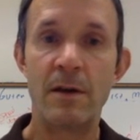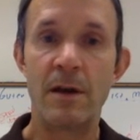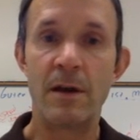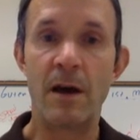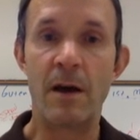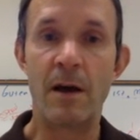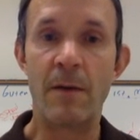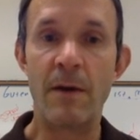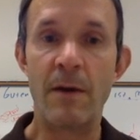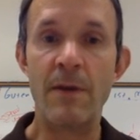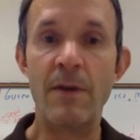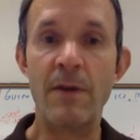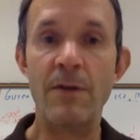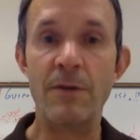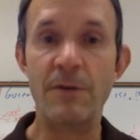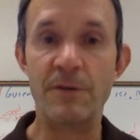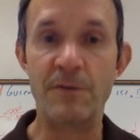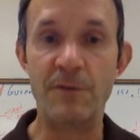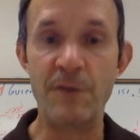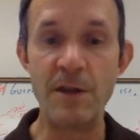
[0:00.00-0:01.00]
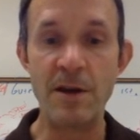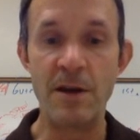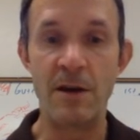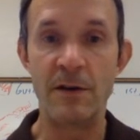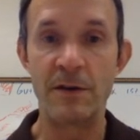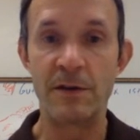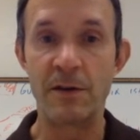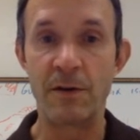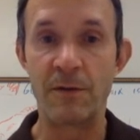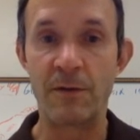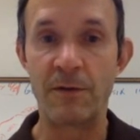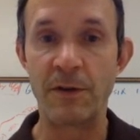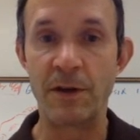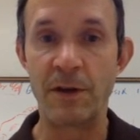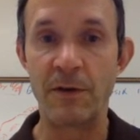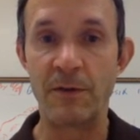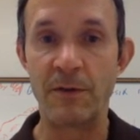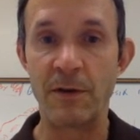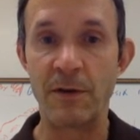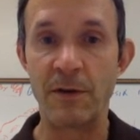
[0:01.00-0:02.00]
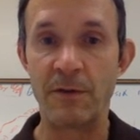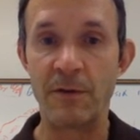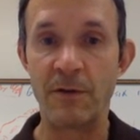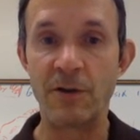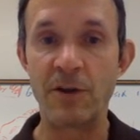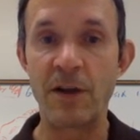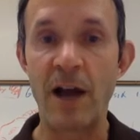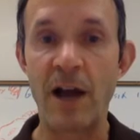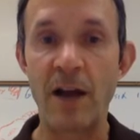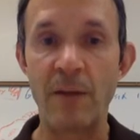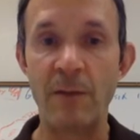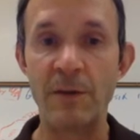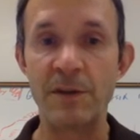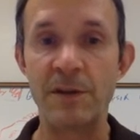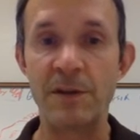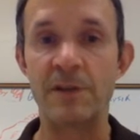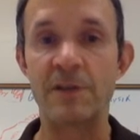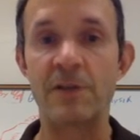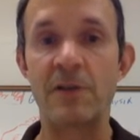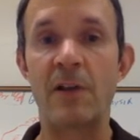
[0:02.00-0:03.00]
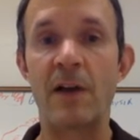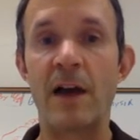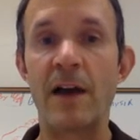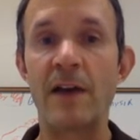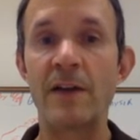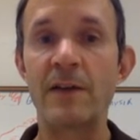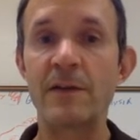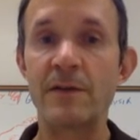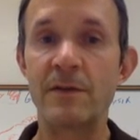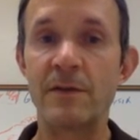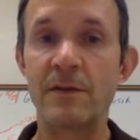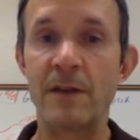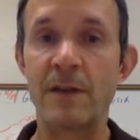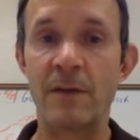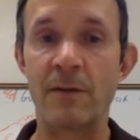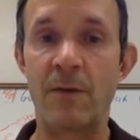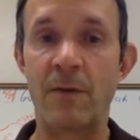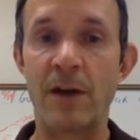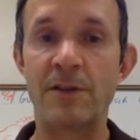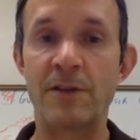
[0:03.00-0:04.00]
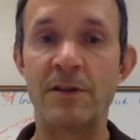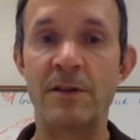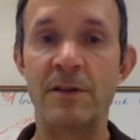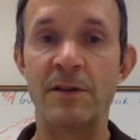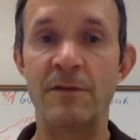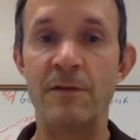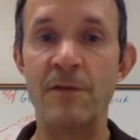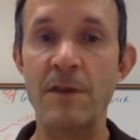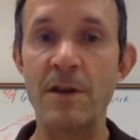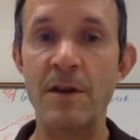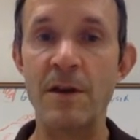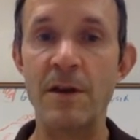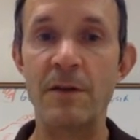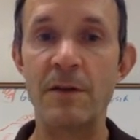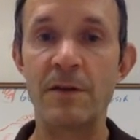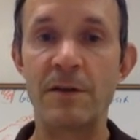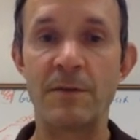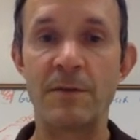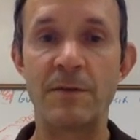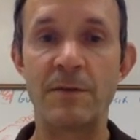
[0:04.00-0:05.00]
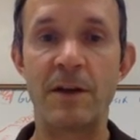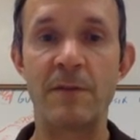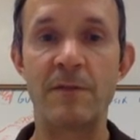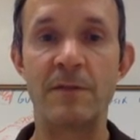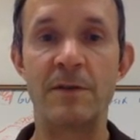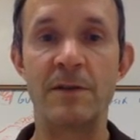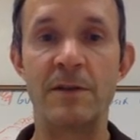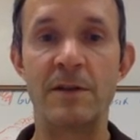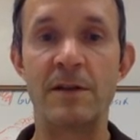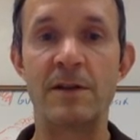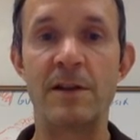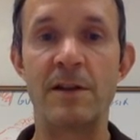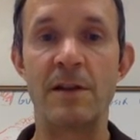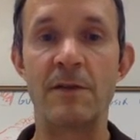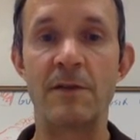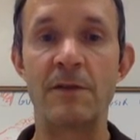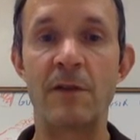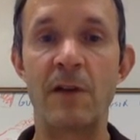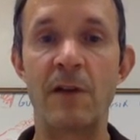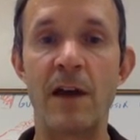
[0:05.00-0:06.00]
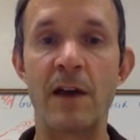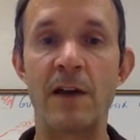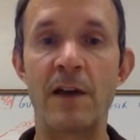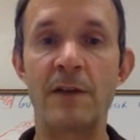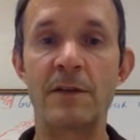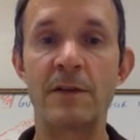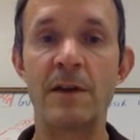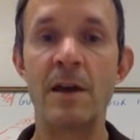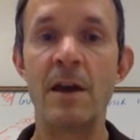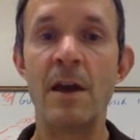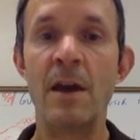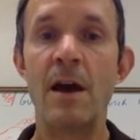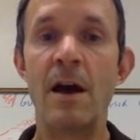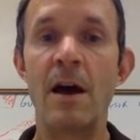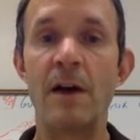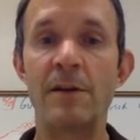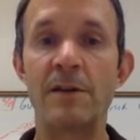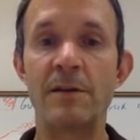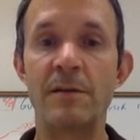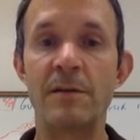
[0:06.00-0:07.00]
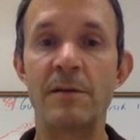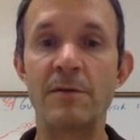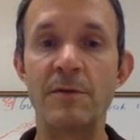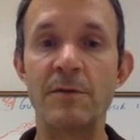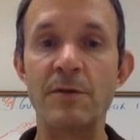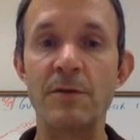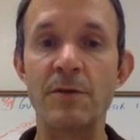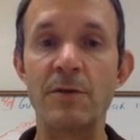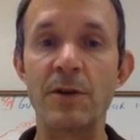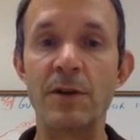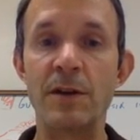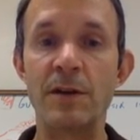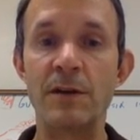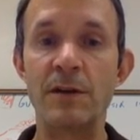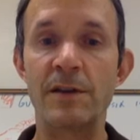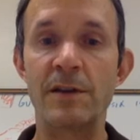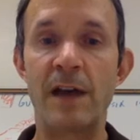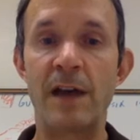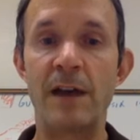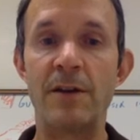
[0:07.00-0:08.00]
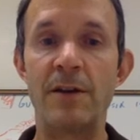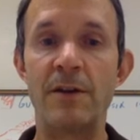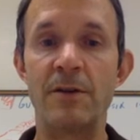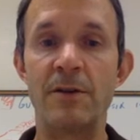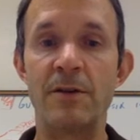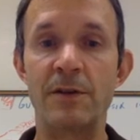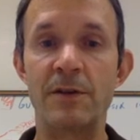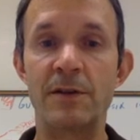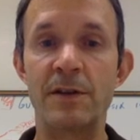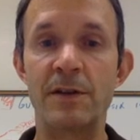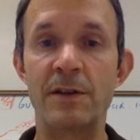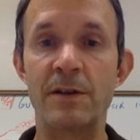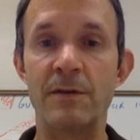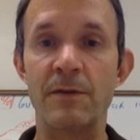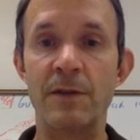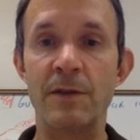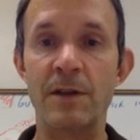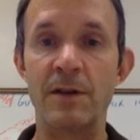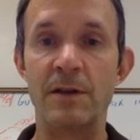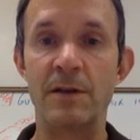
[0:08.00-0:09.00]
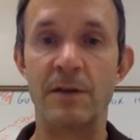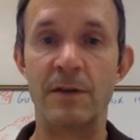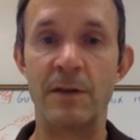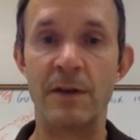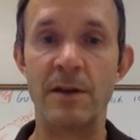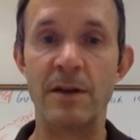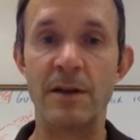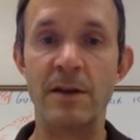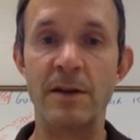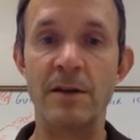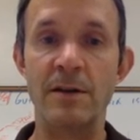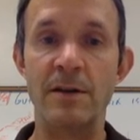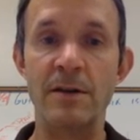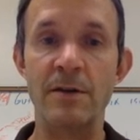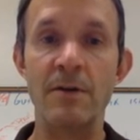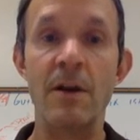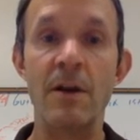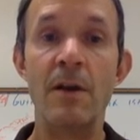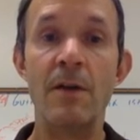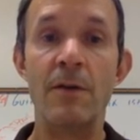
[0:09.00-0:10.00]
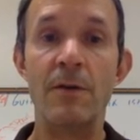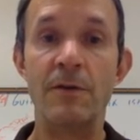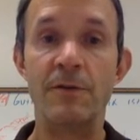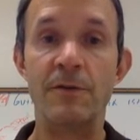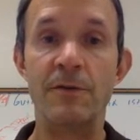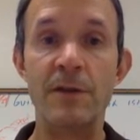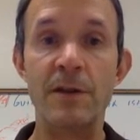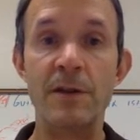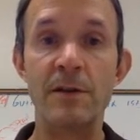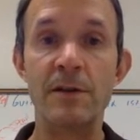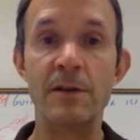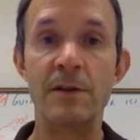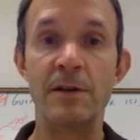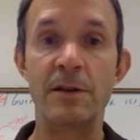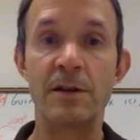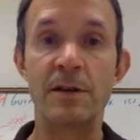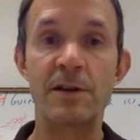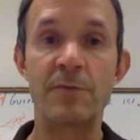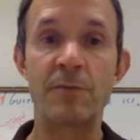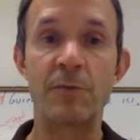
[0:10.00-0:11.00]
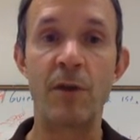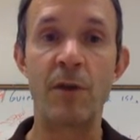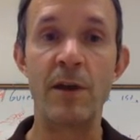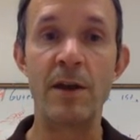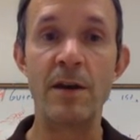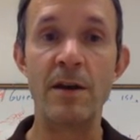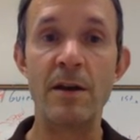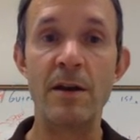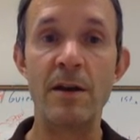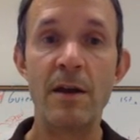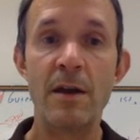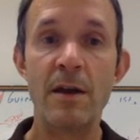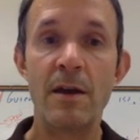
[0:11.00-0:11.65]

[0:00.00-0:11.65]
And then there's videos. So if your child misses class, they can watch these videos sometimes instead of class. Sometimes when you look inside here, you'll see the videos that they need to do. There's videos that explain